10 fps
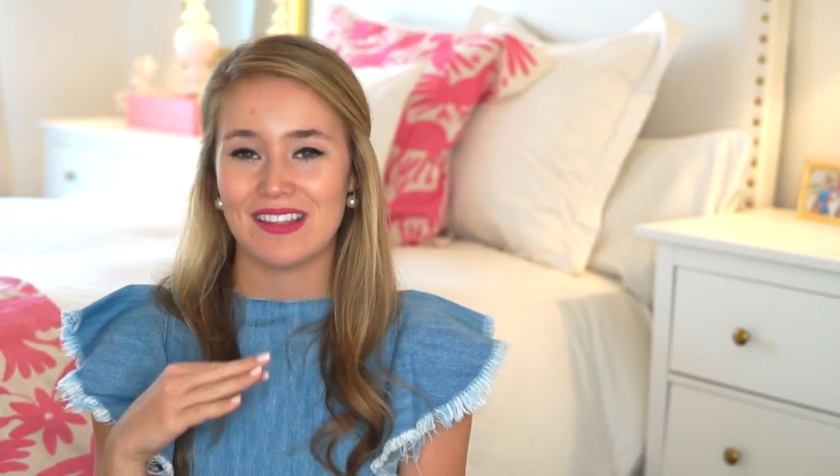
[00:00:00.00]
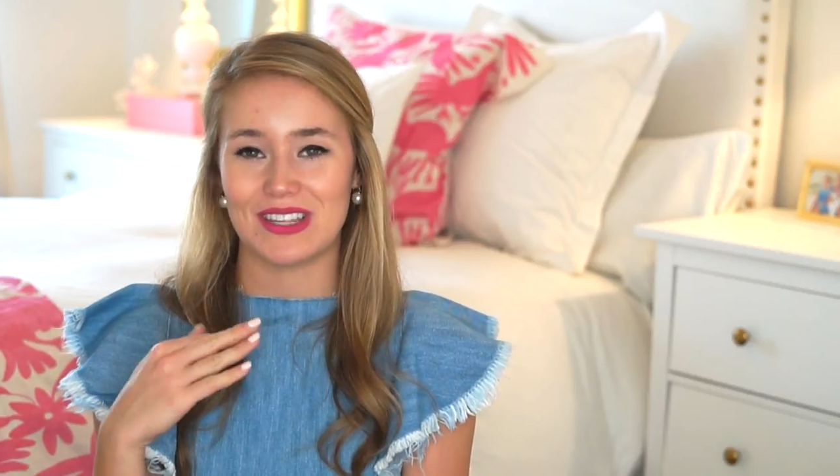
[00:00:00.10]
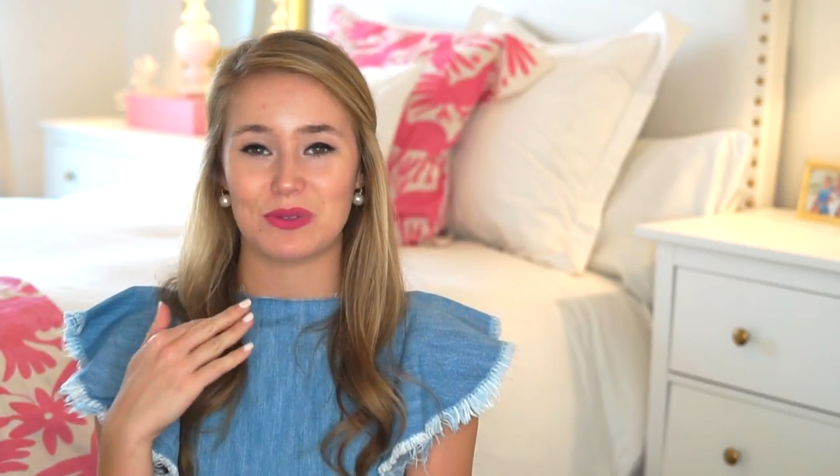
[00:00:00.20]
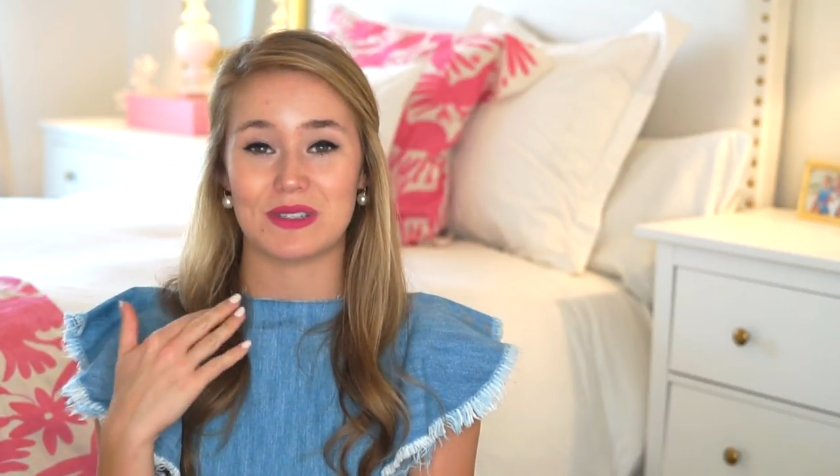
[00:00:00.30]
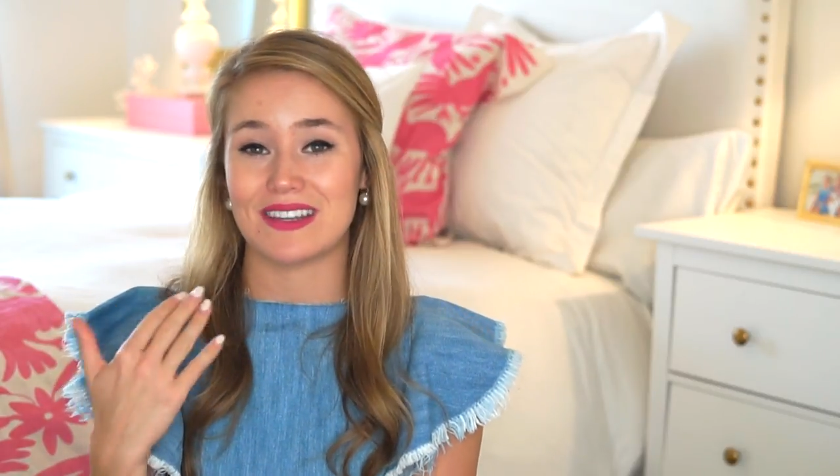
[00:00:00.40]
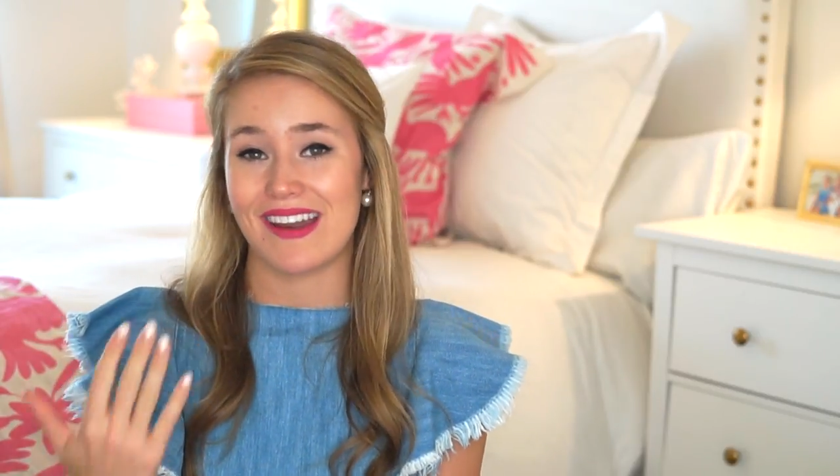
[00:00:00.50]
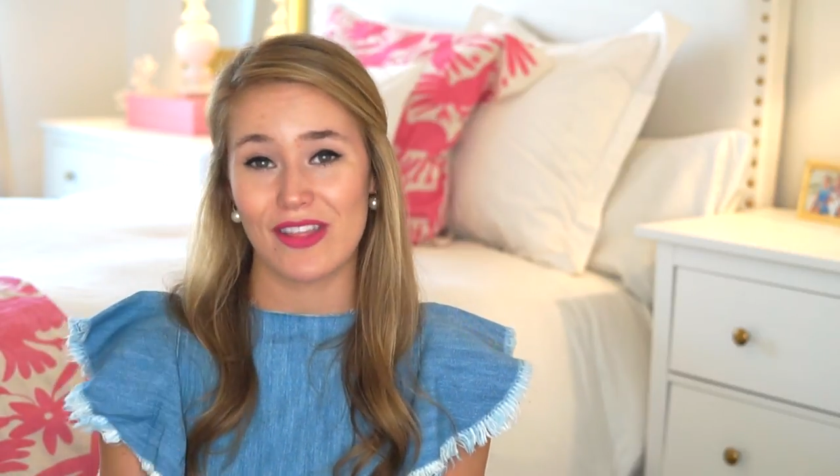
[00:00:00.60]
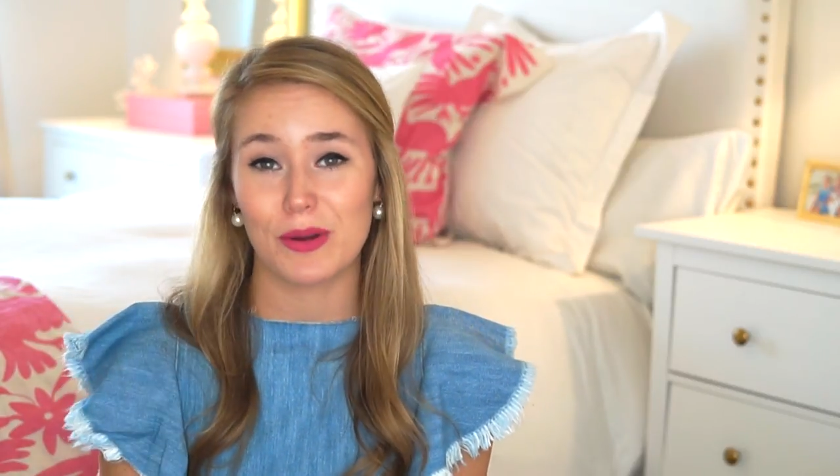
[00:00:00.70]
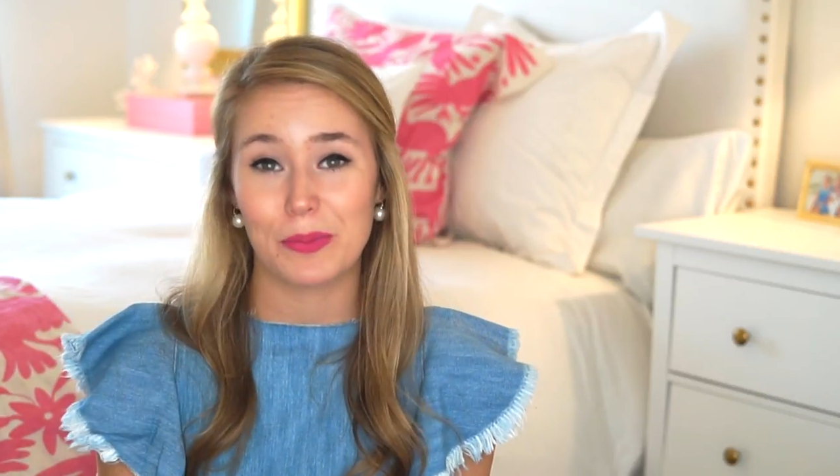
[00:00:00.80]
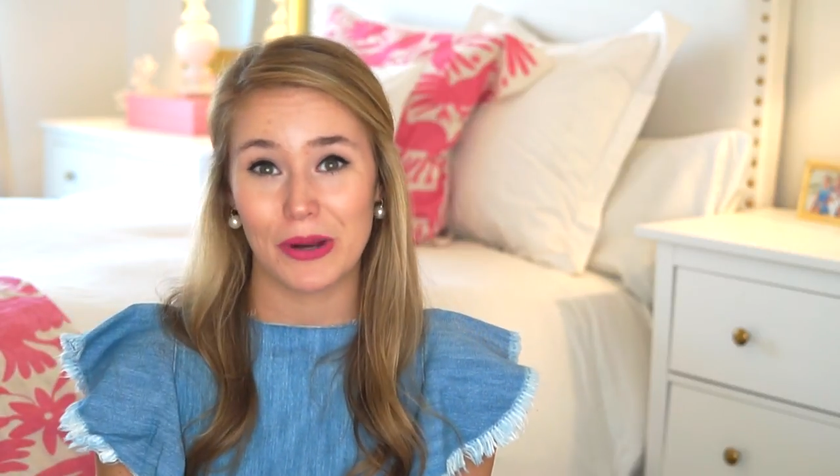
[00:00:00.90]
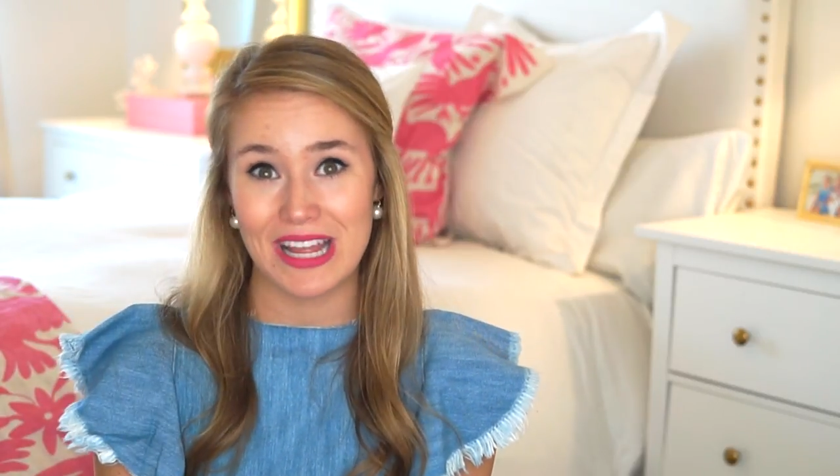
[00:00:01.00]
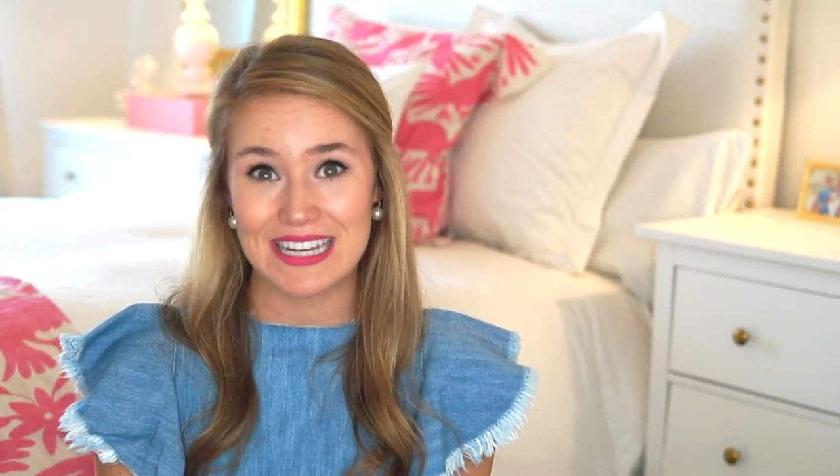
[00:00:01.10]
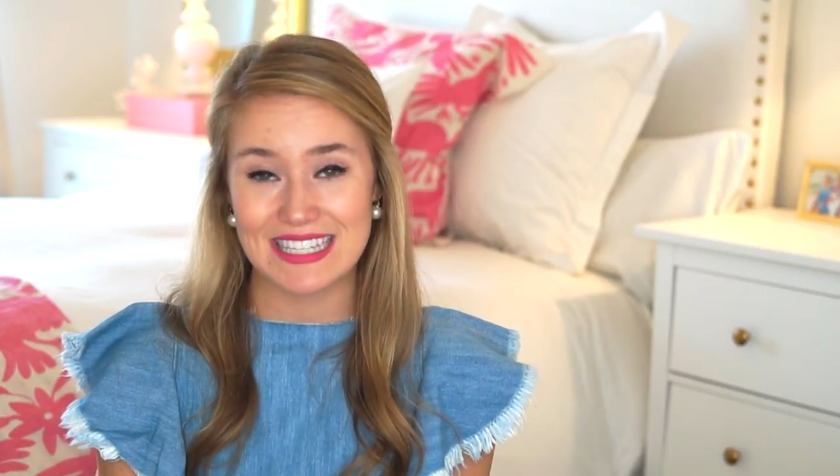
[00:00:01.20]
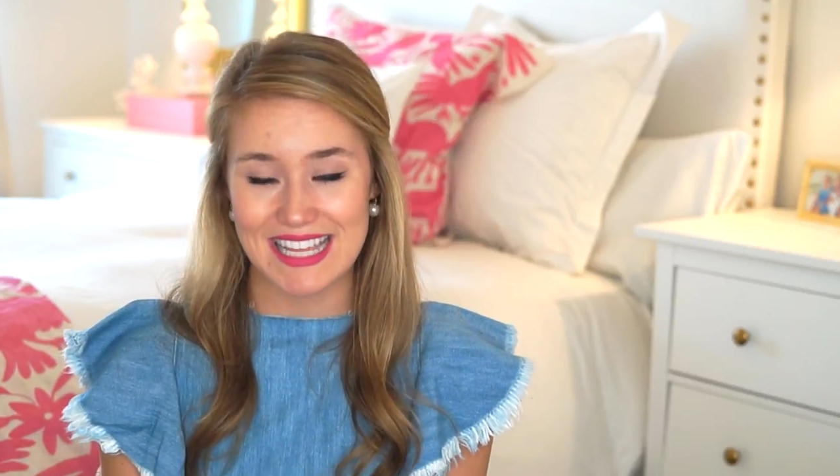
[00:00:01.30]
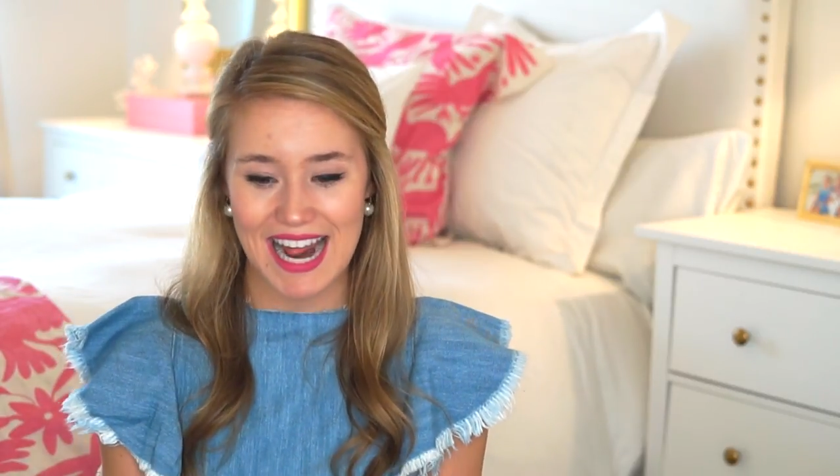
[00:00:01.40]
This was another
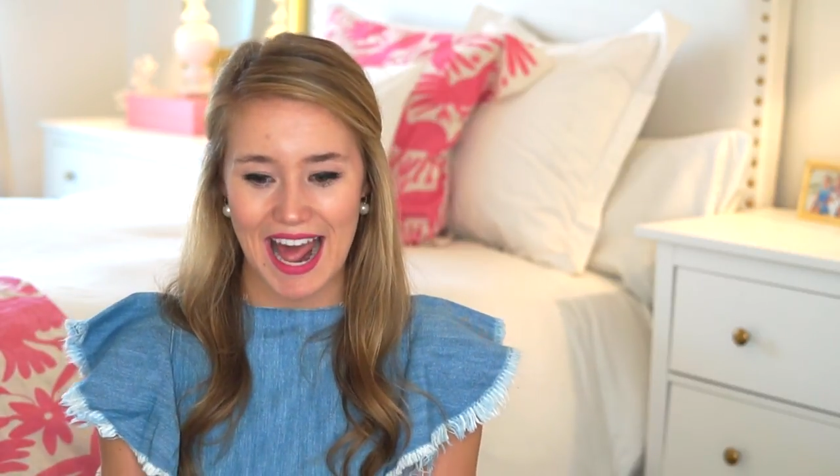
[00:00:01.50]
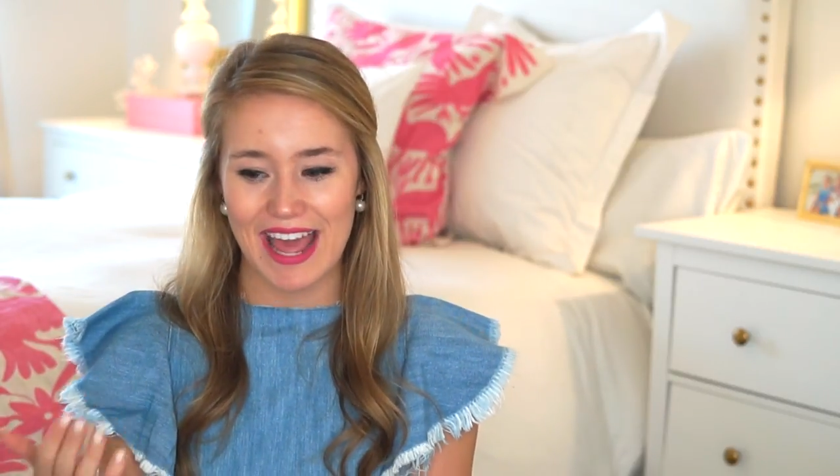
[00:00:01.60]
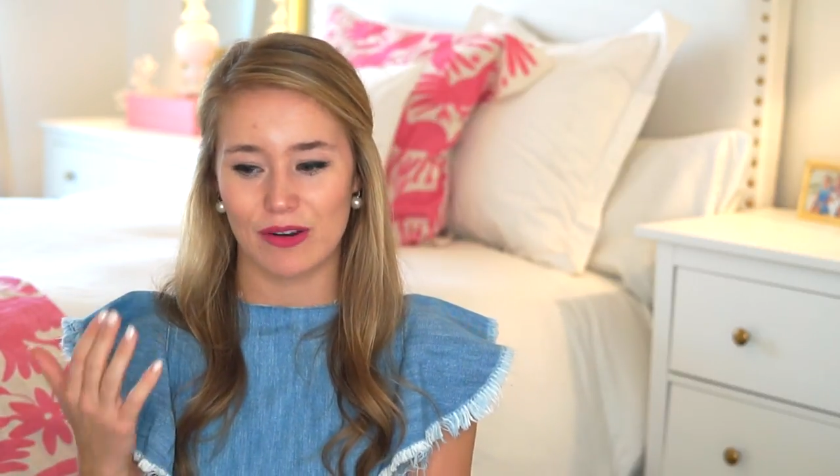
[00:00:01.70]
print that I